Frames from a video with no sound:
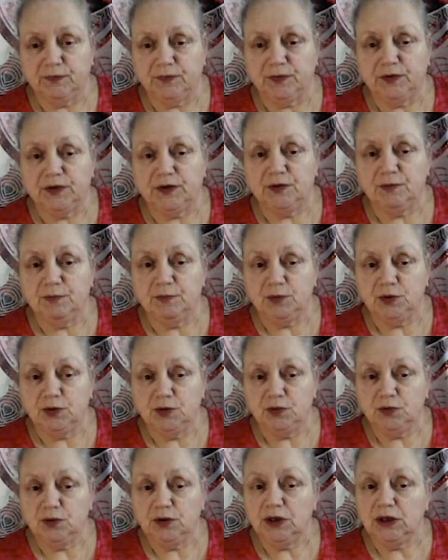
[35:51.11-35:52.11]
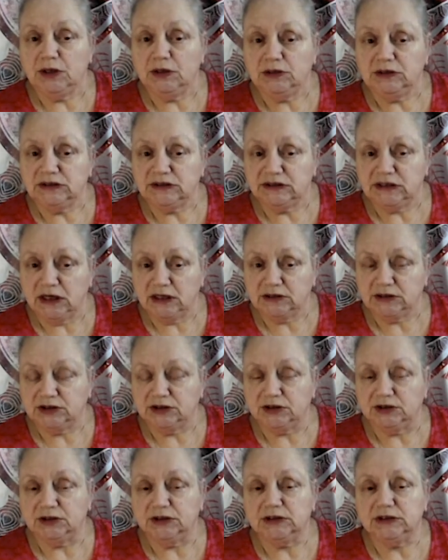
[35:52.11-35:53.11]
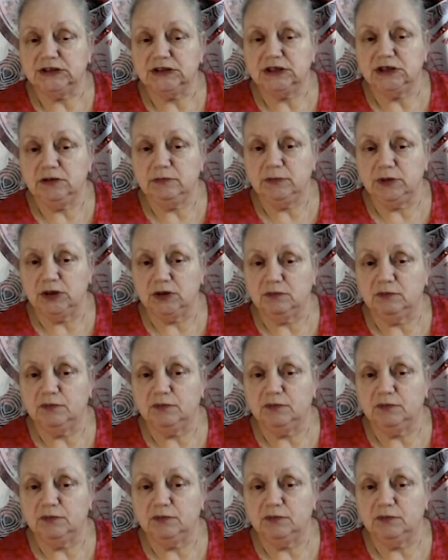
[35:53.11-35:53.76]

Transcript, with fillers: the Moon and Saturn team up,